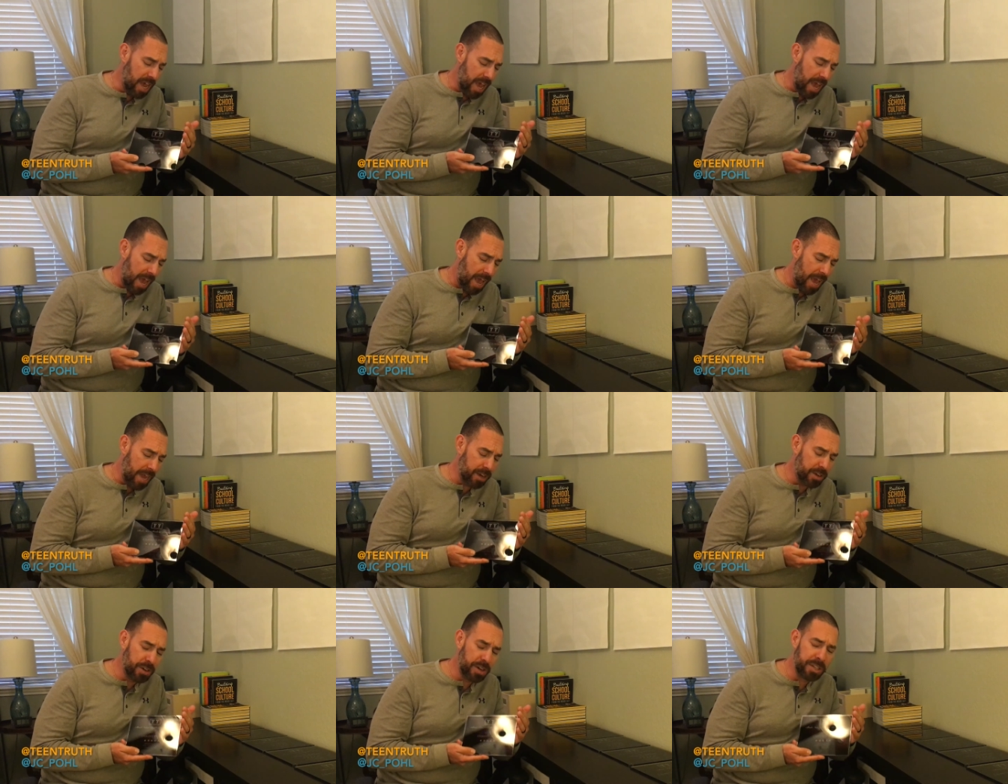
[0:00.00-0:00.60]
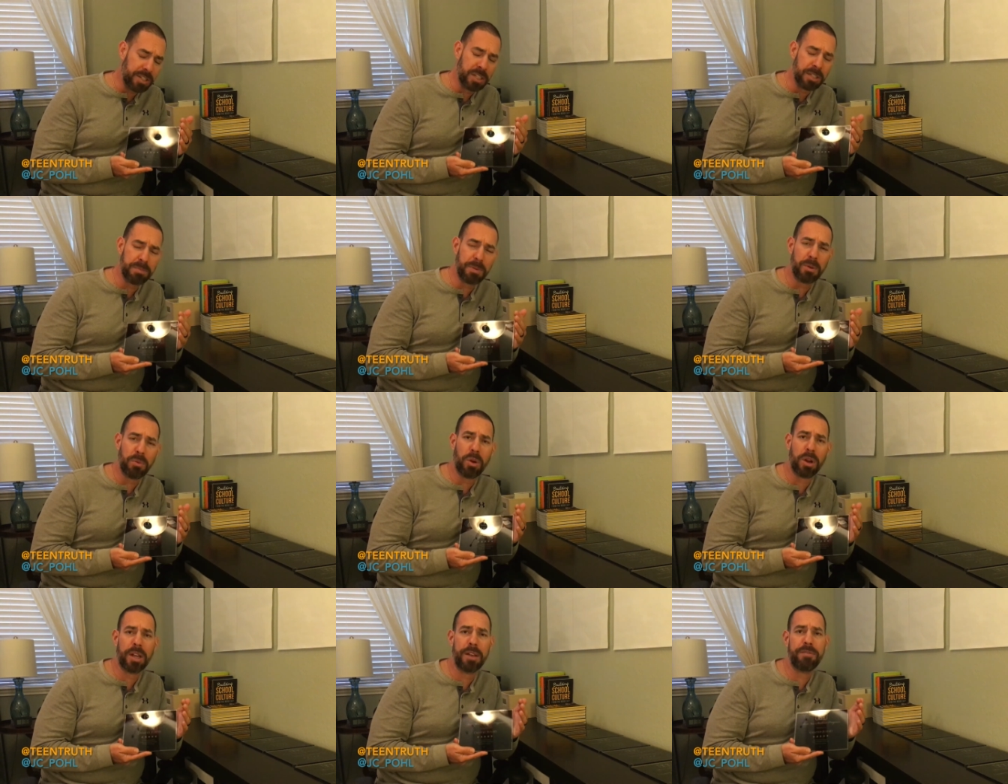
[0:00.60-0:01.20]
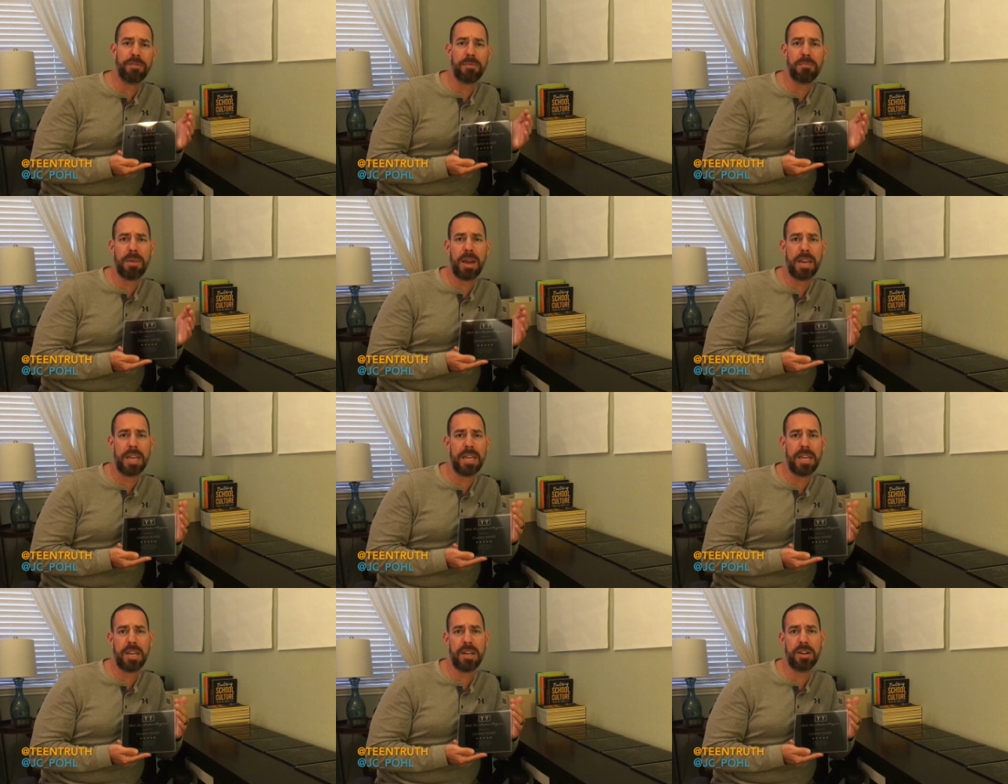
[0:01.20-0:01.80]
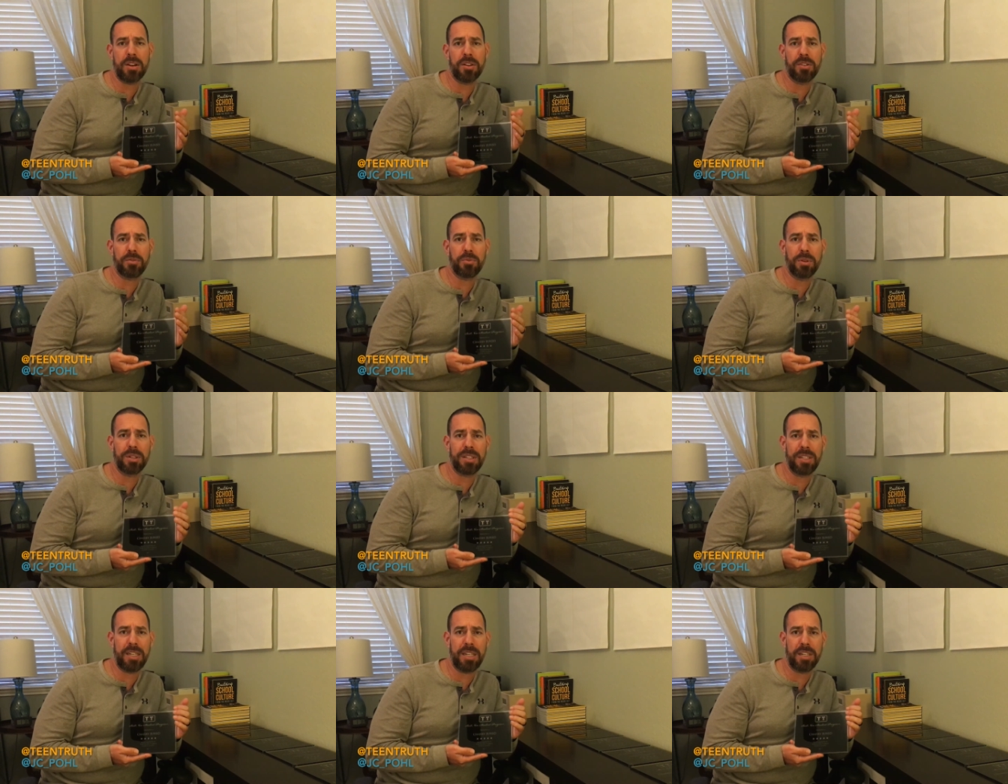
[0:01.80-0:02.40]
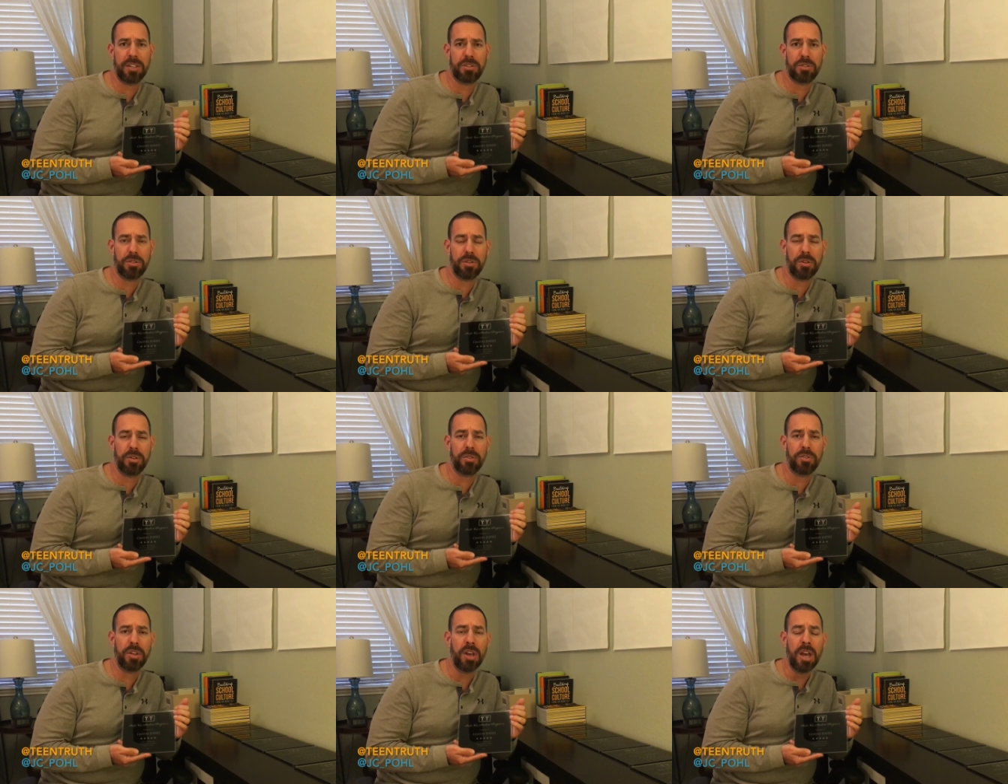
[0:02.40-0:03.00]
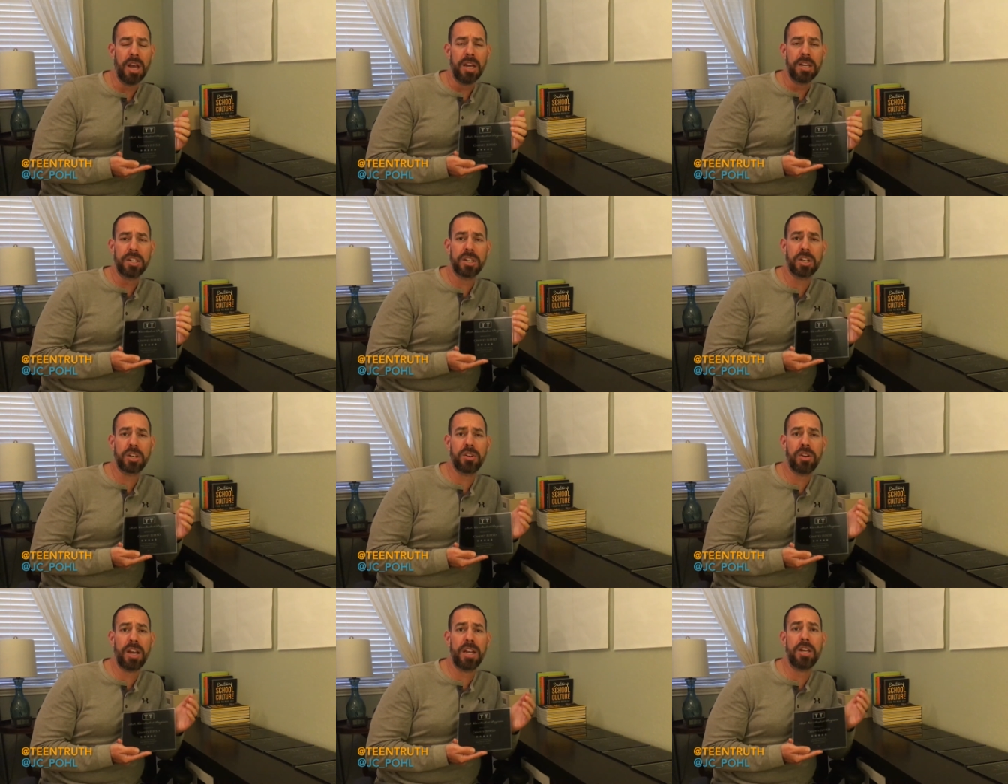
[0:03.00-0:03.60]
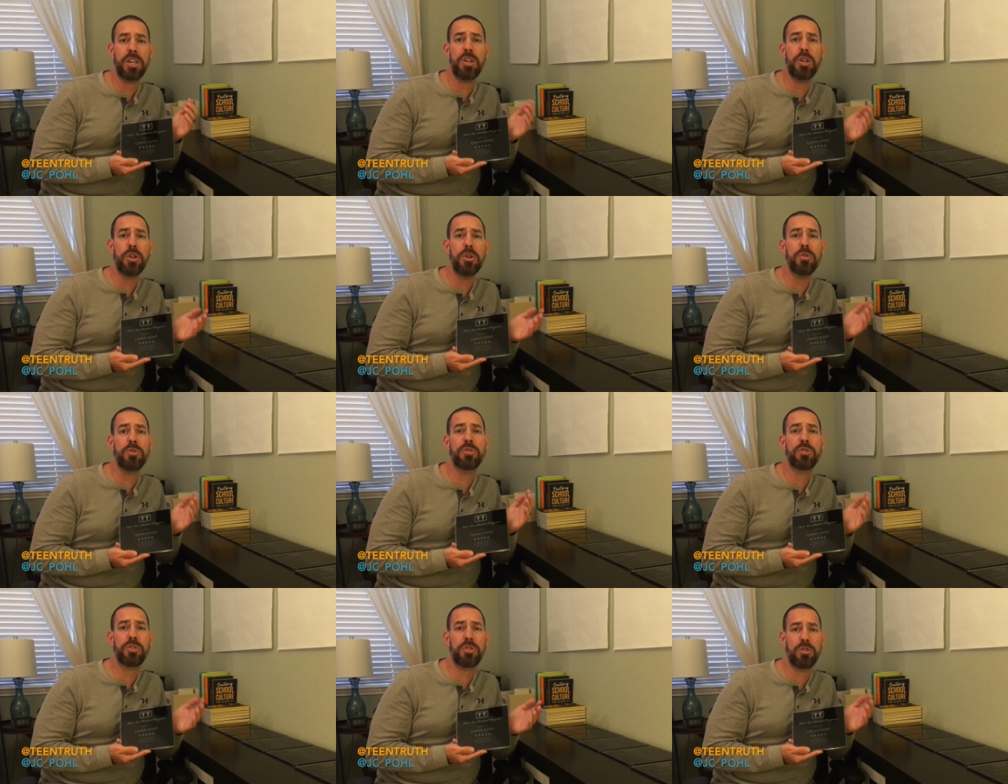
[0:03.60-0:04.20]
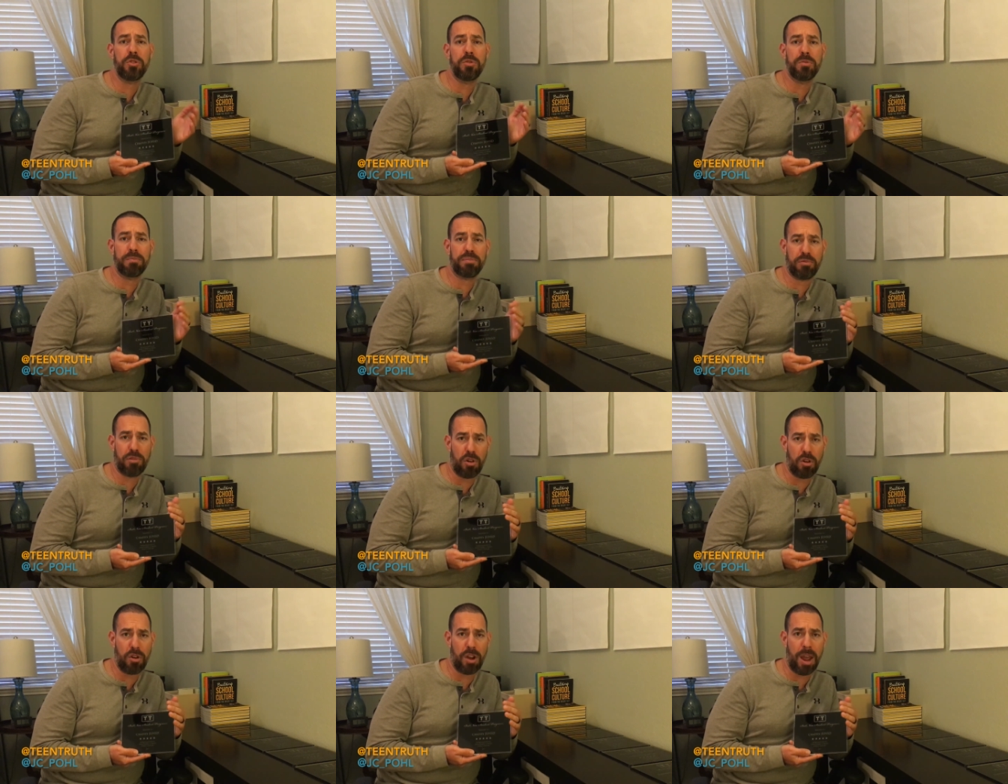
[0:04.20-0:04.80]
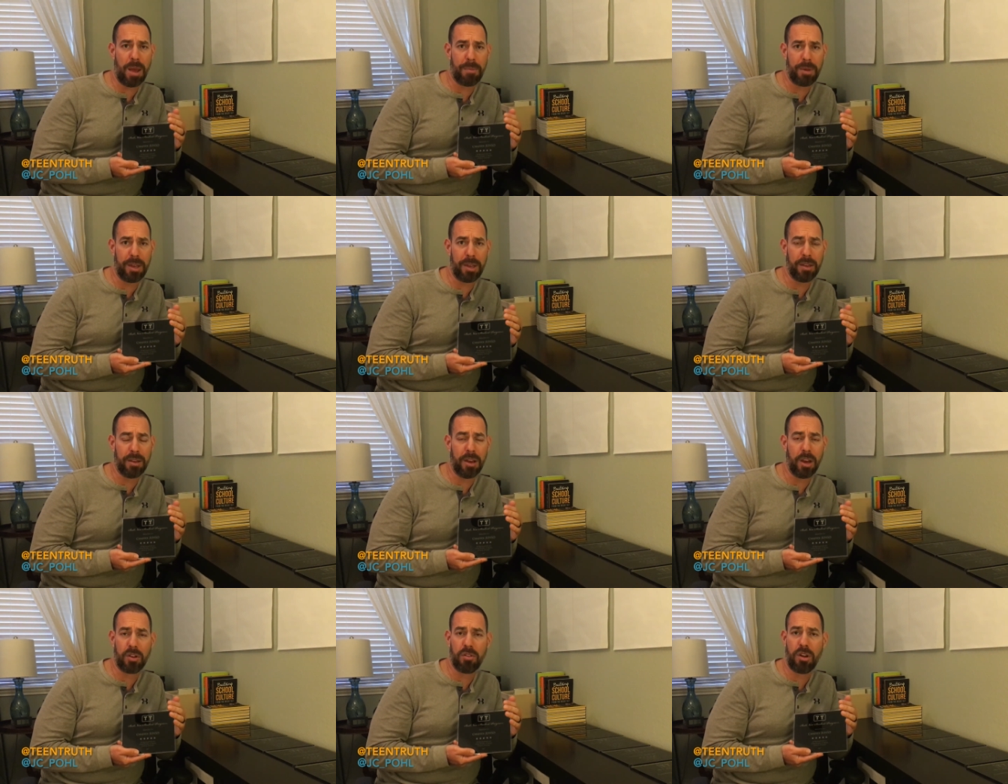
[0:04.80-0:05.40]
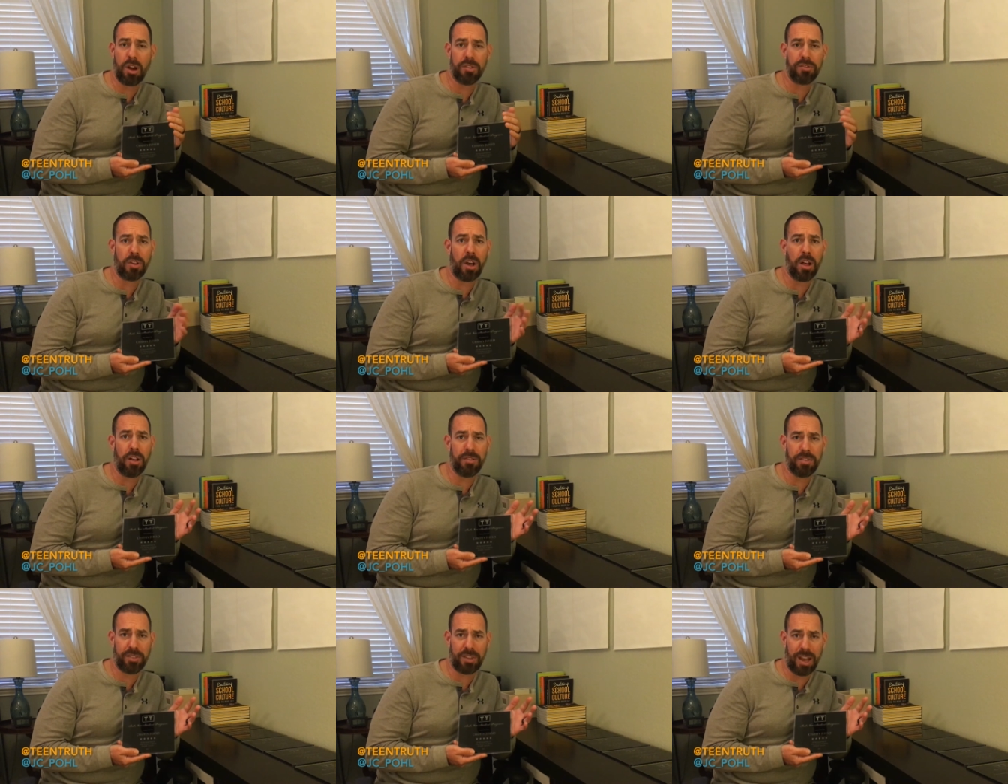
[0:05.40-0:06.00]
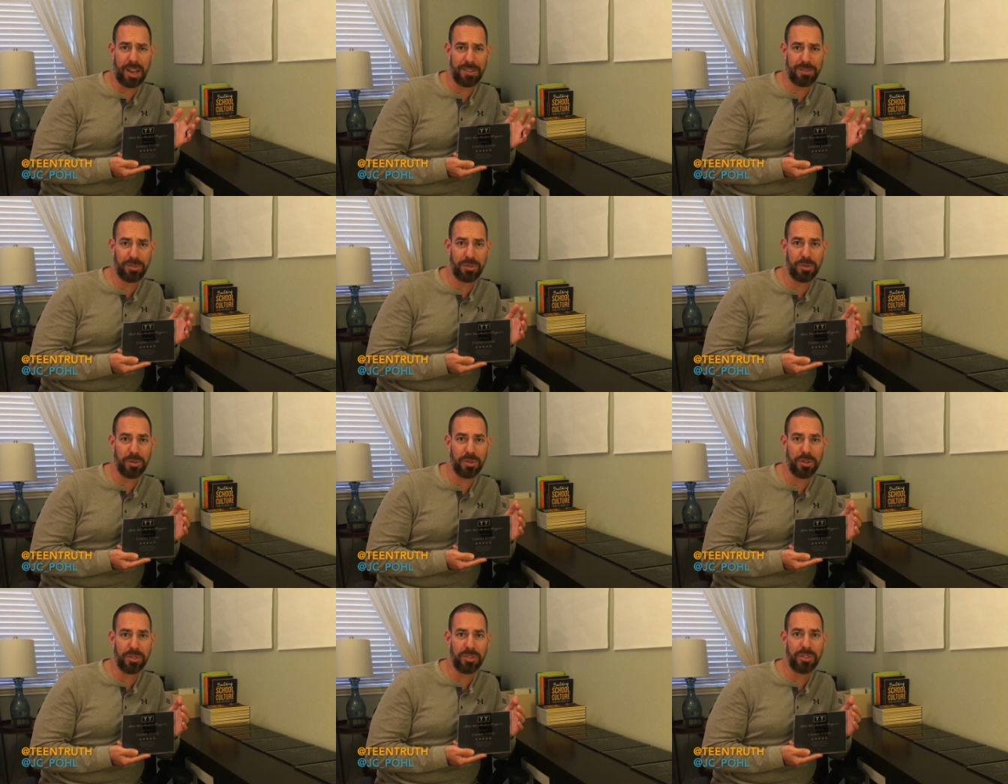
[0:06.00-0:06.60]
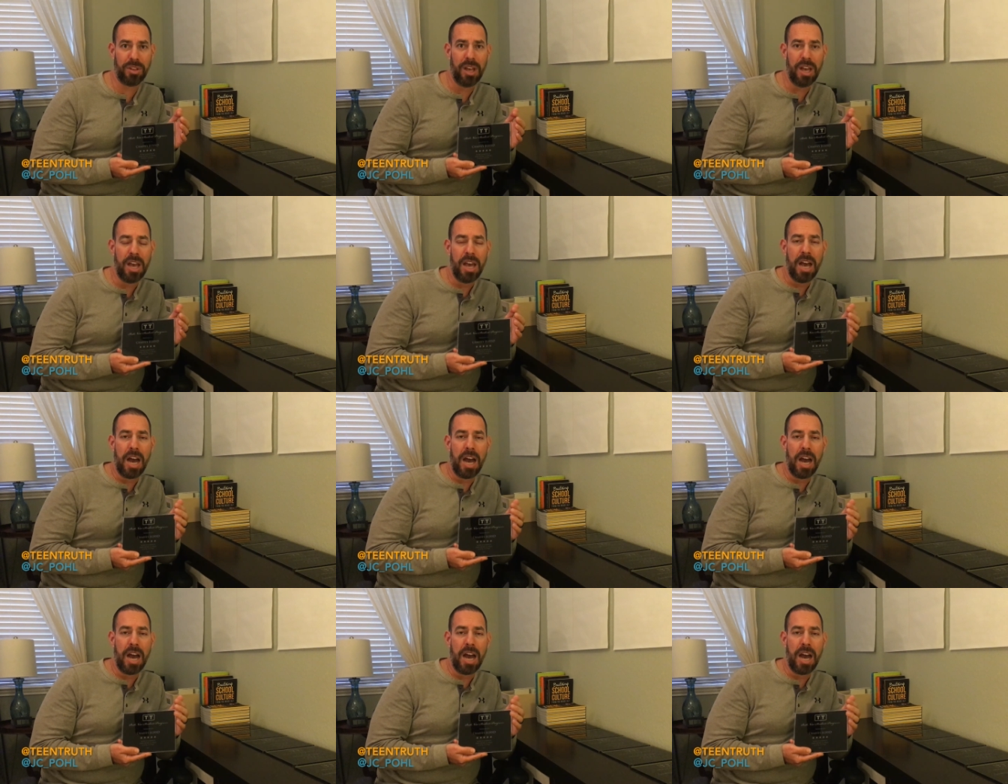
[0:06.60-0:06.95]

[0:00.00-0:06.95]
And Chris has been working for many years with Teen Truth to create new student programming across all of his high schools.